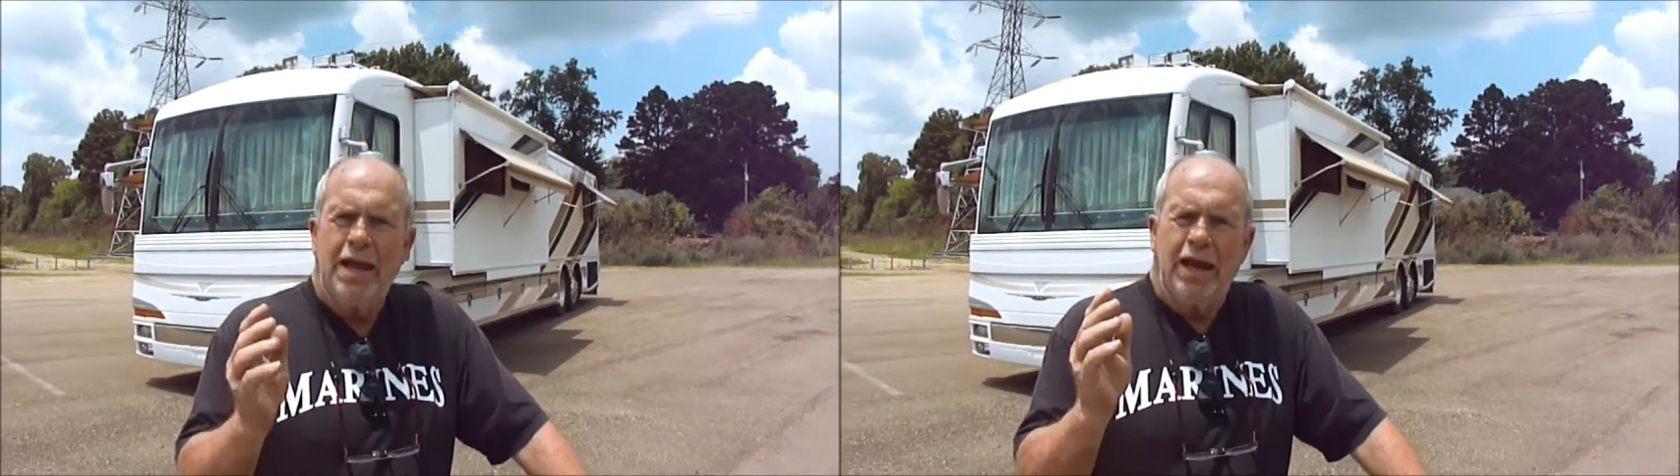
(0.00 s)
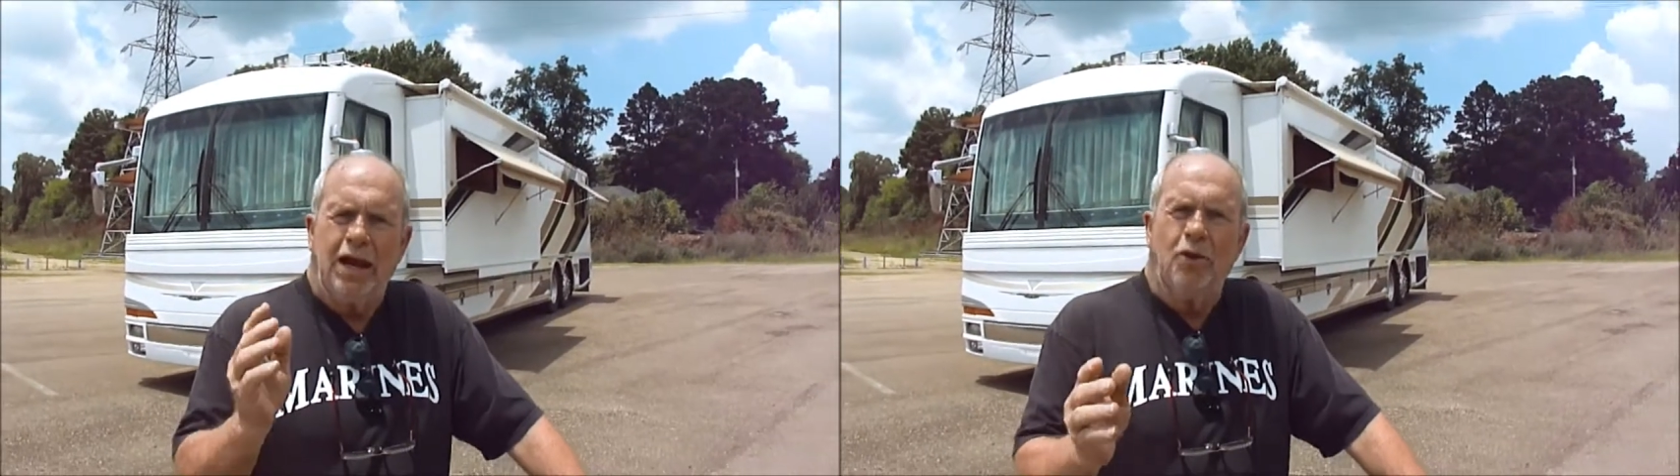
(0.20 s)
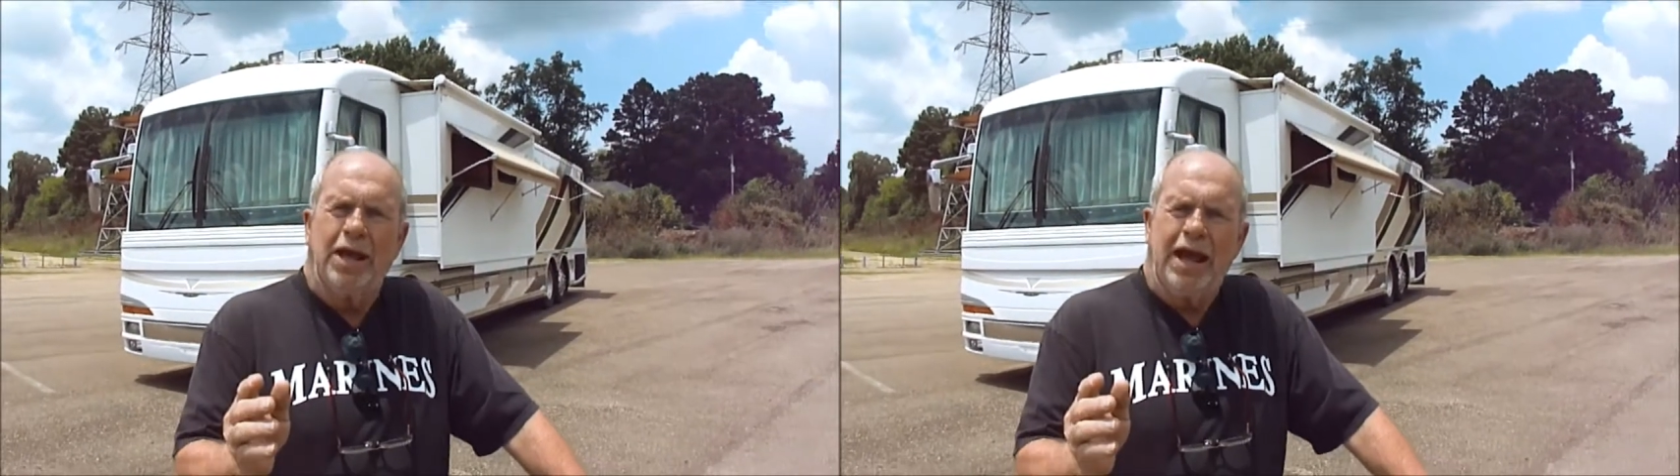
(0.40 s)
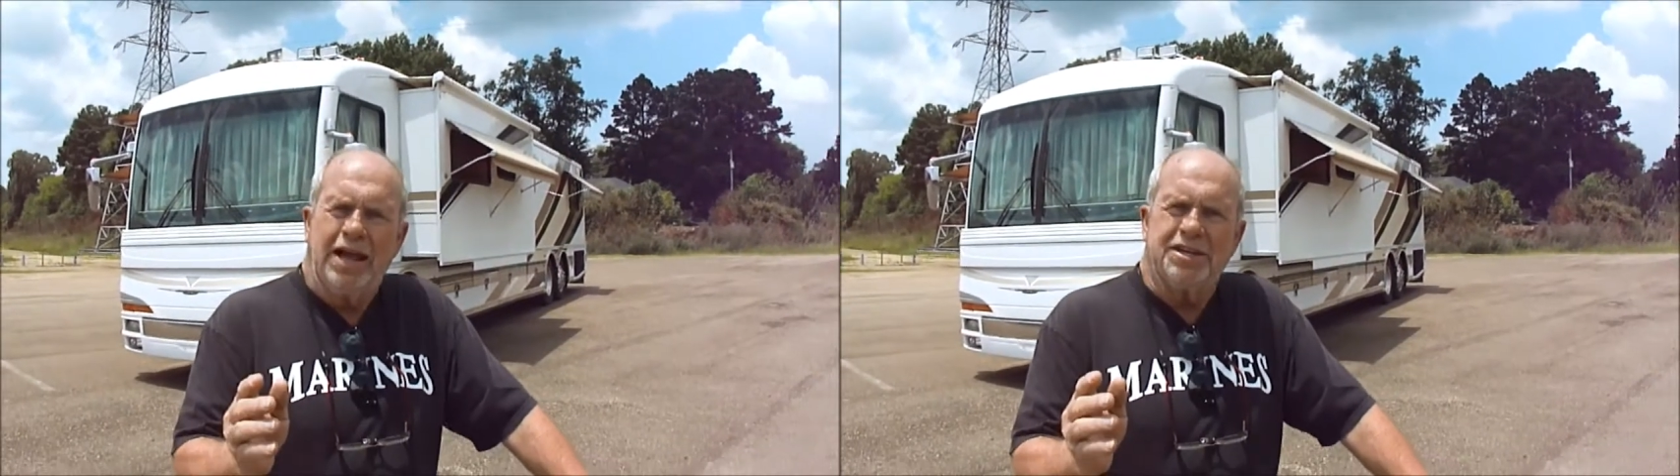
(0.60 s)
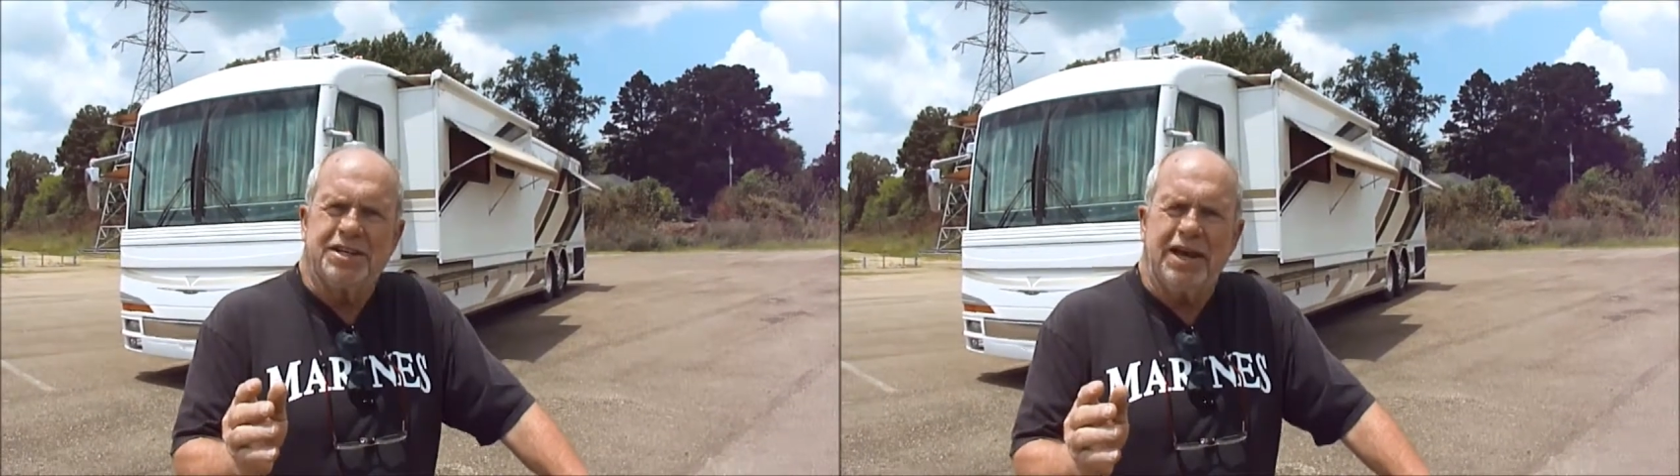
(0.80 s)
It only
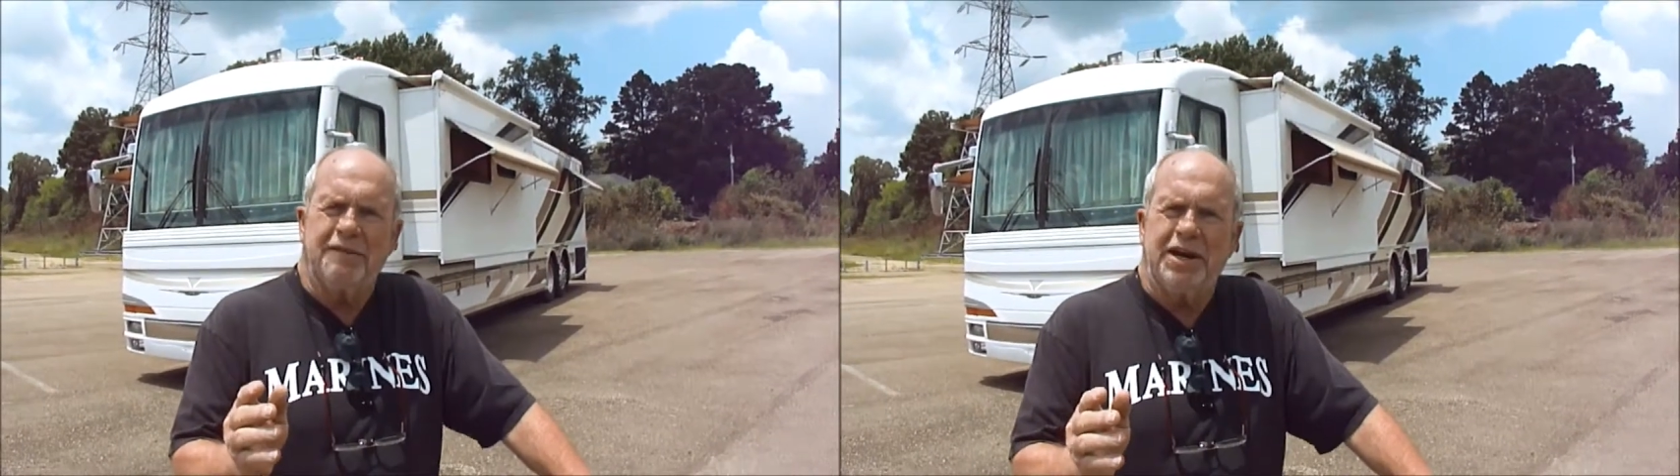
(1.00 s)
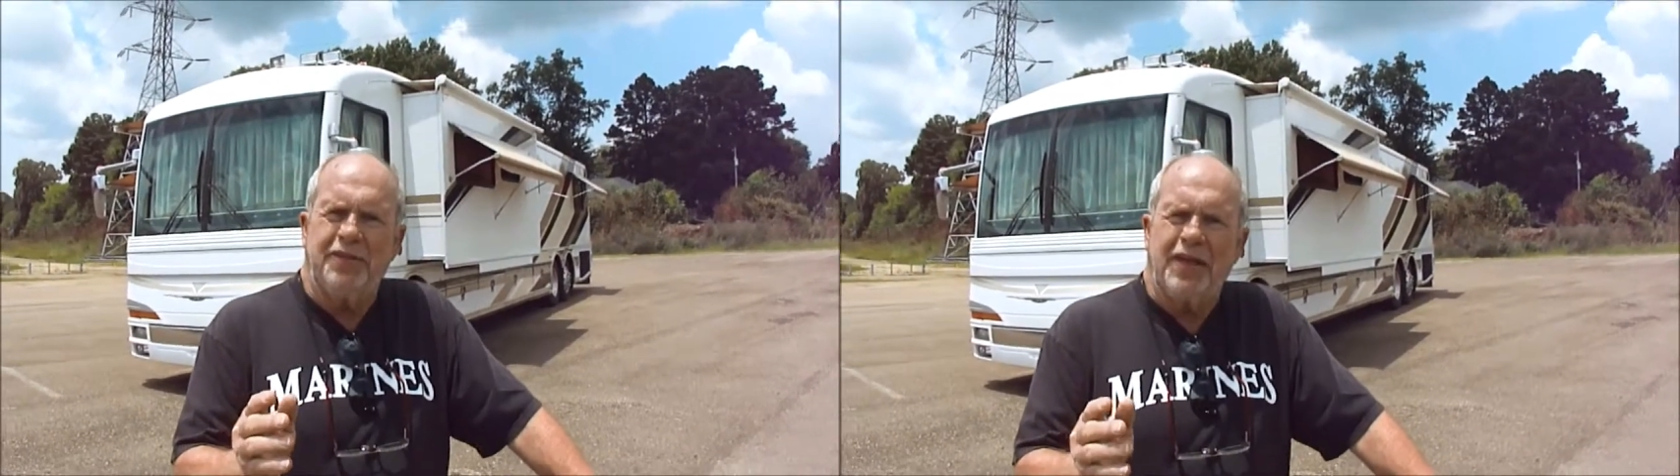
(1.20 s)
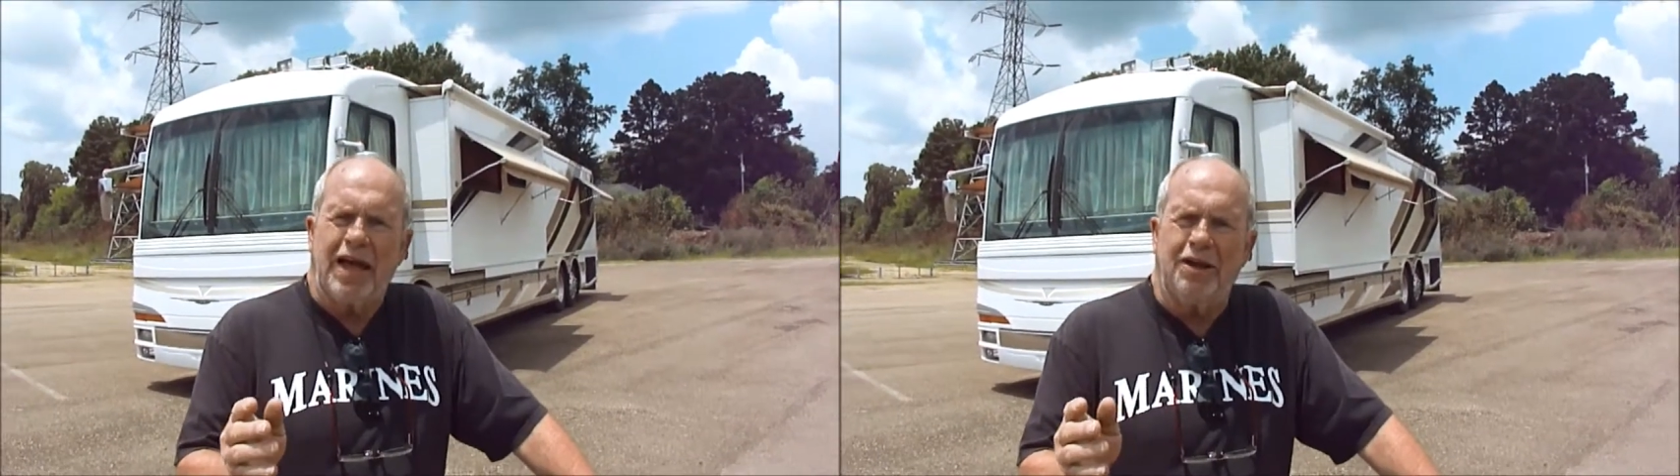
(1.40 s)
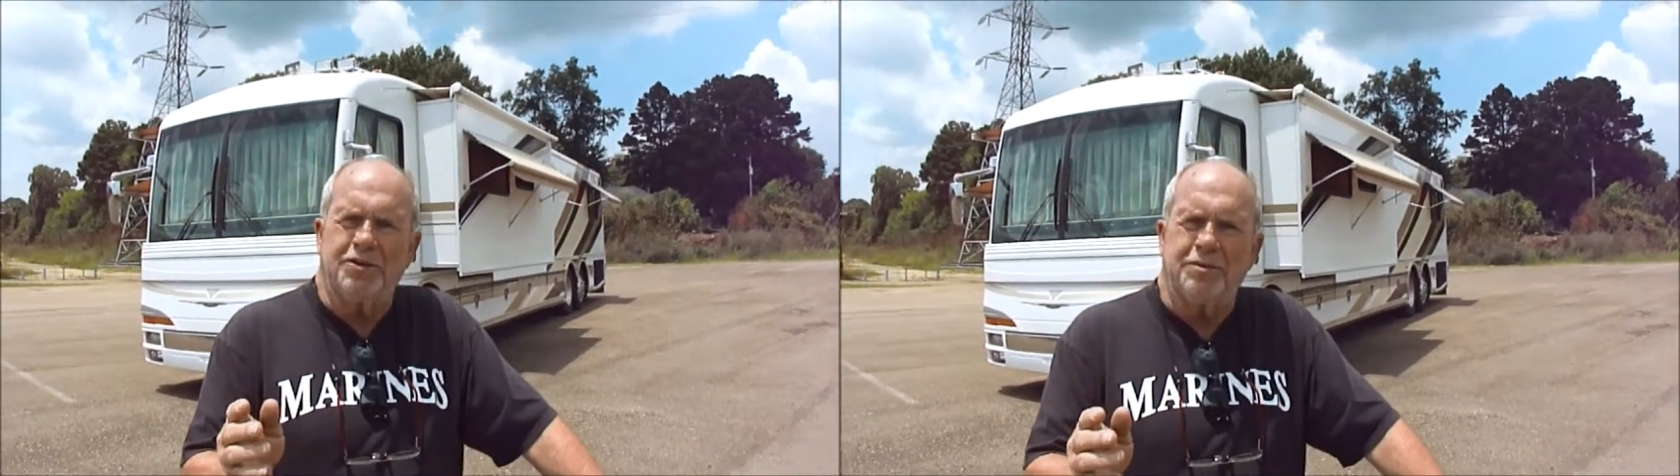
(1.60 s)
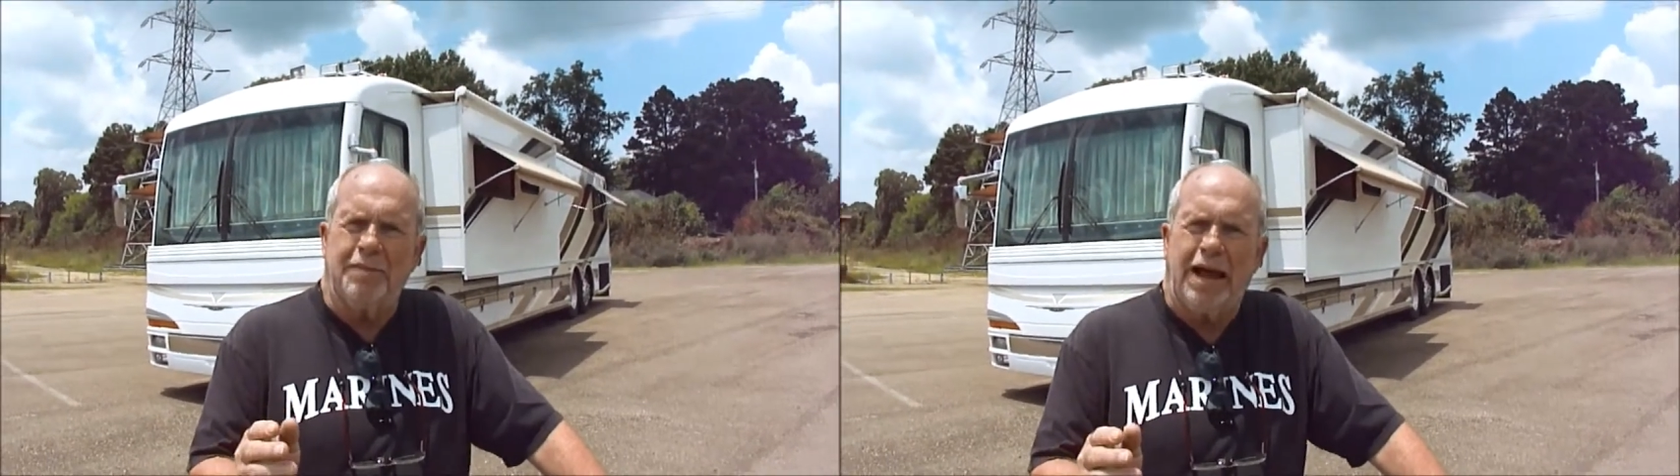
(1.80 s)
has 70,000